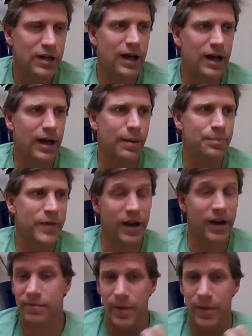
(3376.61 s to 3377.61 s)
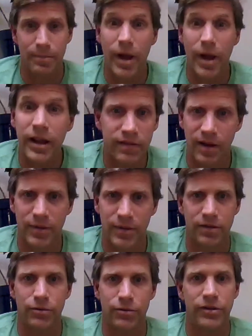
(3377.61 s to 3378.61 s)
um, and I've met many of them
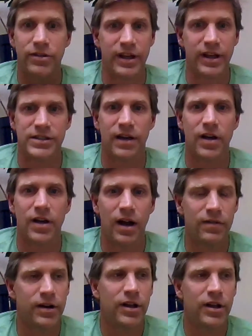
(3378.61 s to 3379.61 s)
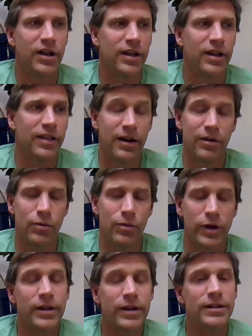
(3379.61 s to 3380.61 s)
and through the things I've covered, they're
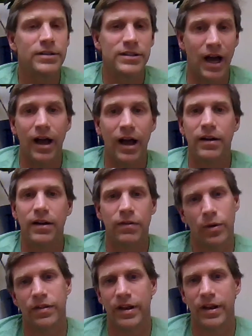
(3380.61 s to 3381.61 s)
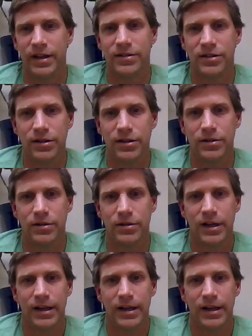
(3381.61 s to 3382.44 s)
willing to die for what they need to do.